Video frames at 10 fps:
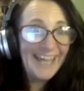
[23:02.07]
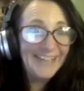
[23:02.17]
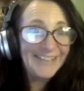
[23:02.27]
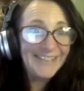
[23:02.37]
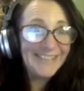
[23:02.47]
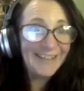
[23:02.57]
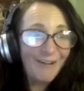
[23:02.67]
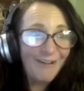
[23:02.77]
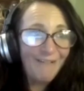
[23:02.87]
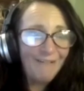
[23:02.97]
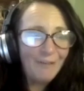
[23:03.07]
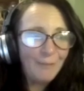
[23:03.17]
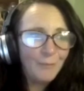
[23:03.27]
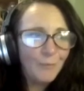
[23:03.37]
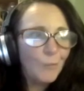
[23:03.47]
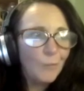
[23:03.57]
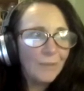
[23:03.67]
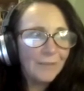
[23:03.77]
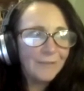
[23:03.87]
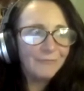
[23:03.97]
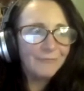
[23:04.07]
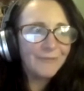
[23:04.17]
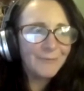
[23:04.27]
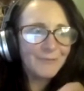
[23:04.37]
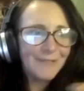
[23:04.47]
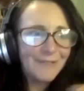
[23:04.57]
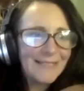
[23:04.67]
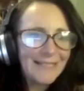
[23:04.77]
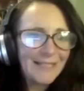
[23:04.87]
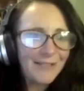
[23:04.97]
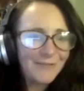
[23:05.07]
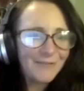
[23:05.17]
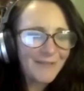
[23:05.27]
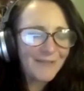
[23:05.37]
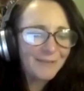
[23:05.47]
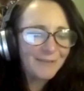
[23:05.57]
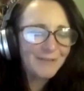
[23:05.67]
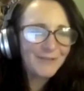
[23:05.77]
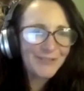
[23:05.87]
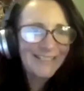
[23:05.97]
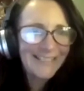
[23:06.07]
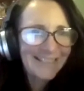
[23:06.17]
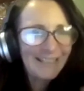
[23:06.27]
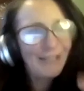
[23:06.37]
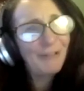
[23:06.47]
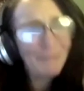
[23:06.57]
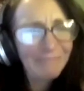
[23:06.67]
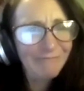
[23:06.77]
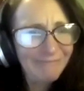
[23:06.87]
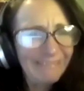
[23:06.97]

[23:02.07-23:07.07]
And I was racing over thinking, oh my gosh, you know,